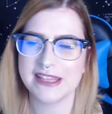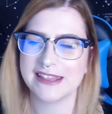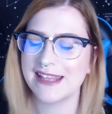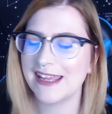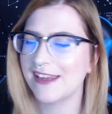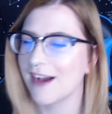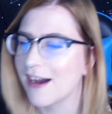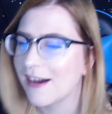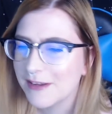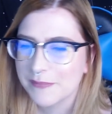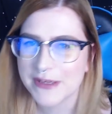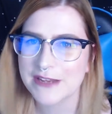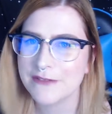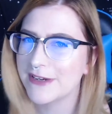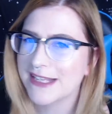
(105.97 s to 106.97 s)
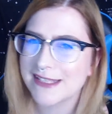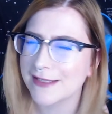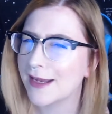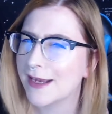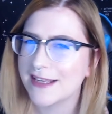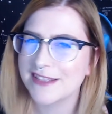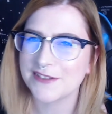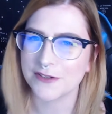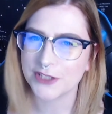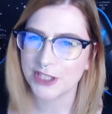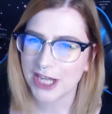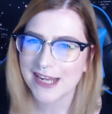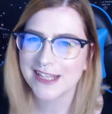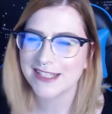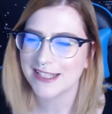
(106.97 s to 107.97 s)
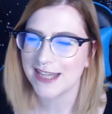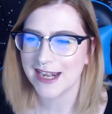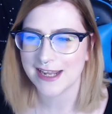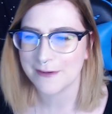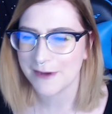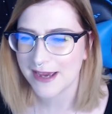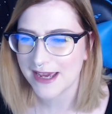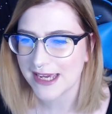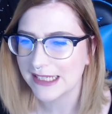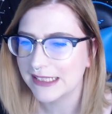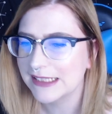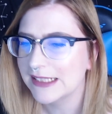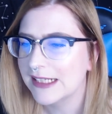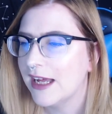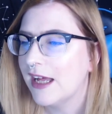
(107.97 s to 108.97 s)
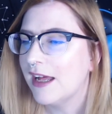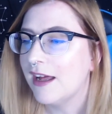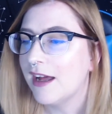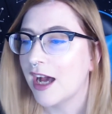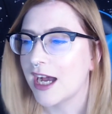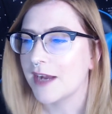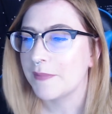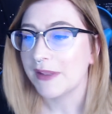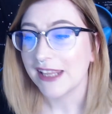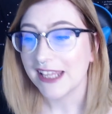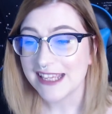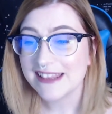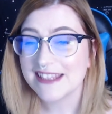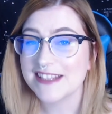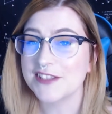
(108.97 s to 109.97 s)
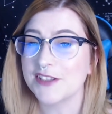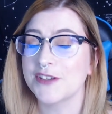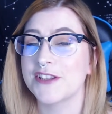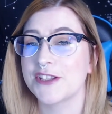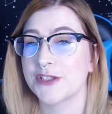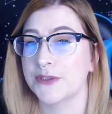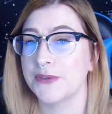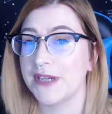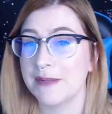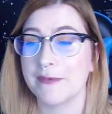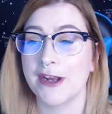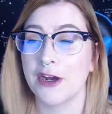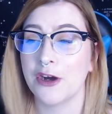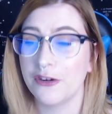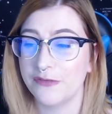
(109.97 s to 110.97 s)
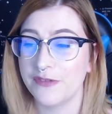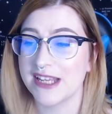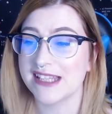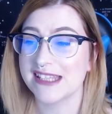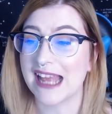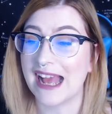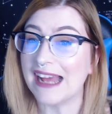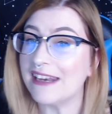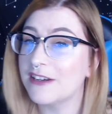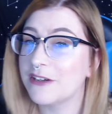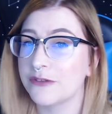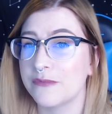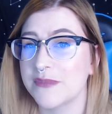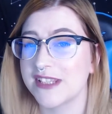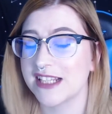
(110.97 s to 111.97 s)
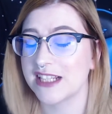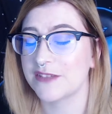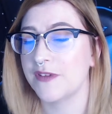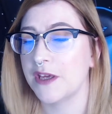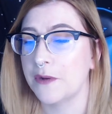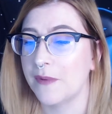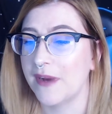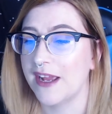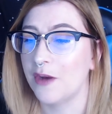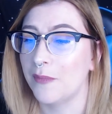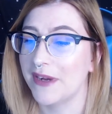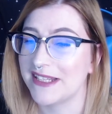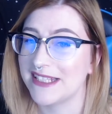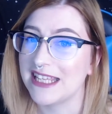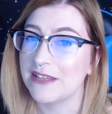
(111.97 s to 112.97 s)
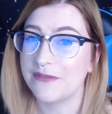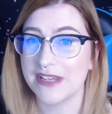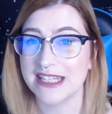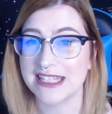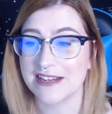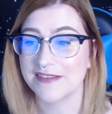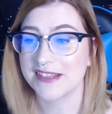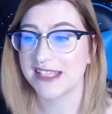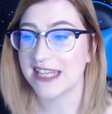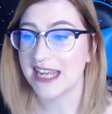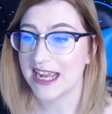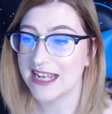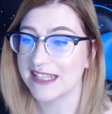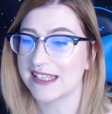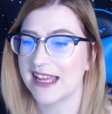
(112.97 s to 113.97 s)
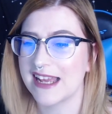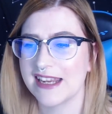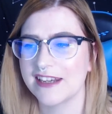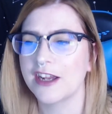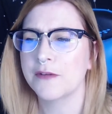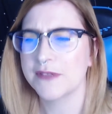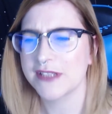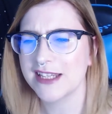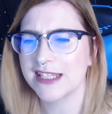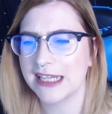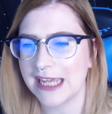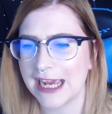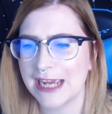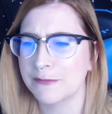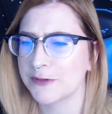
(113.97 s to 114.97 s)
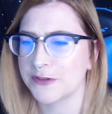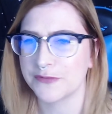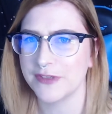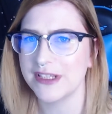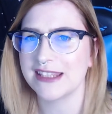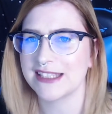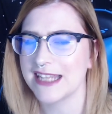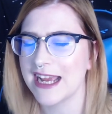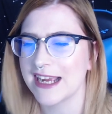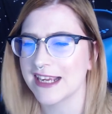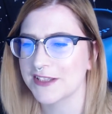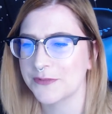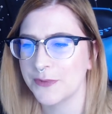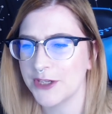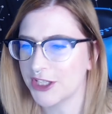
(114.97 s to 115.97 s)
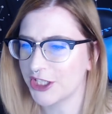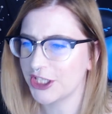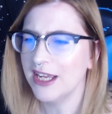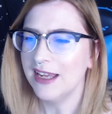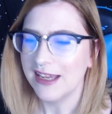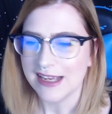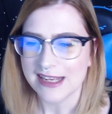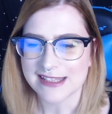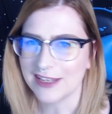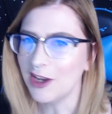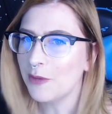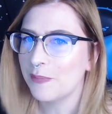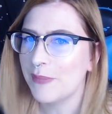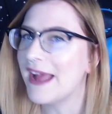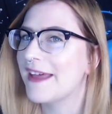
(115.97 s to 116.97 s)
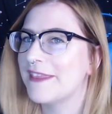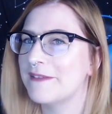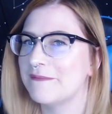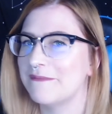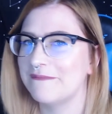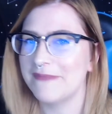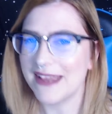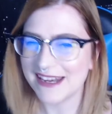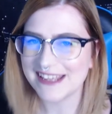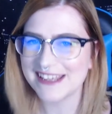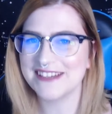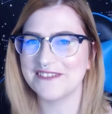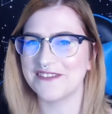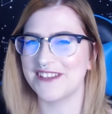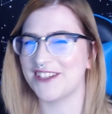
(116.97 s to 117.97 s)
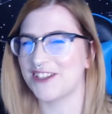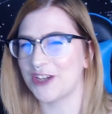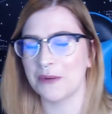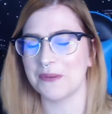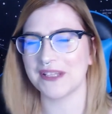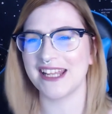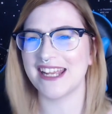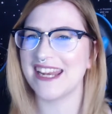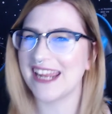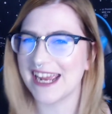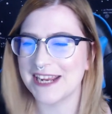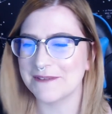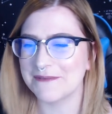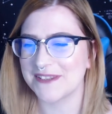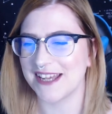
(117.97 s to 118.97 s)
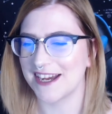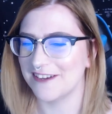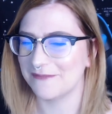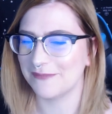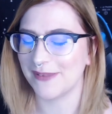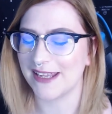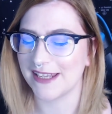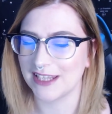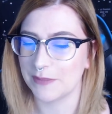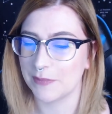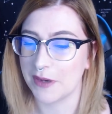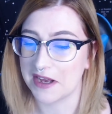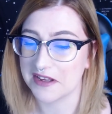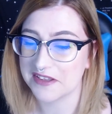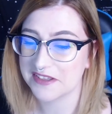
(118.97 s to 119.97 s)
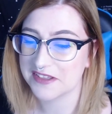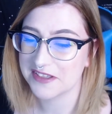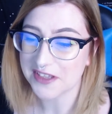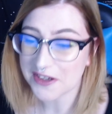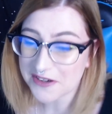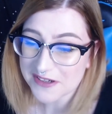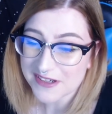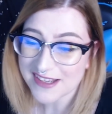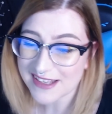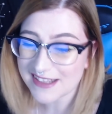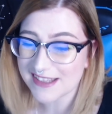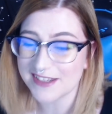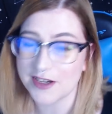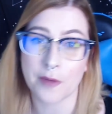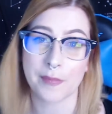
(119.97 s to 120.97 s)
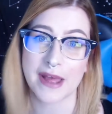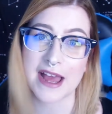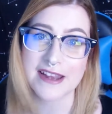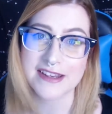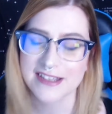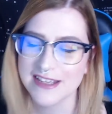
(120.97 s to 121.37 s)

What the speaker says: they can't be resized or changed in any way. I played this on the screen in my office and from 6 feet away on my TV downstairs, and I was actually able to read the text, which is a lot better than many of the AAA games that I've played in the past, so it's not bad.